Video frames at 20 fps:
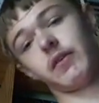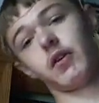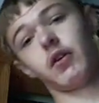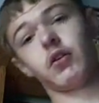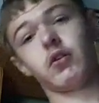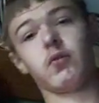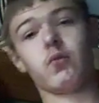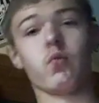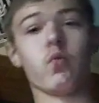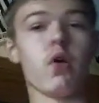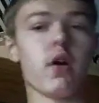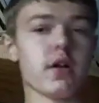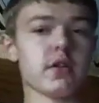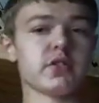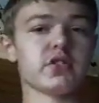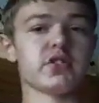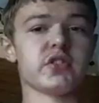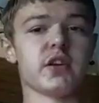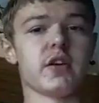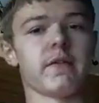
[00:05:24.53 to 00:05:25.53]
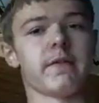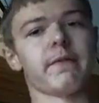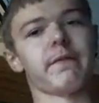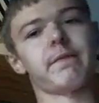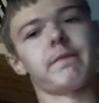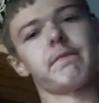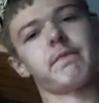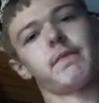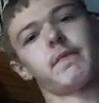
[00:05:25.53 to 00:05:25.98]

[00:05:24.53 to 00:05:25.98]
if you're gonna watch a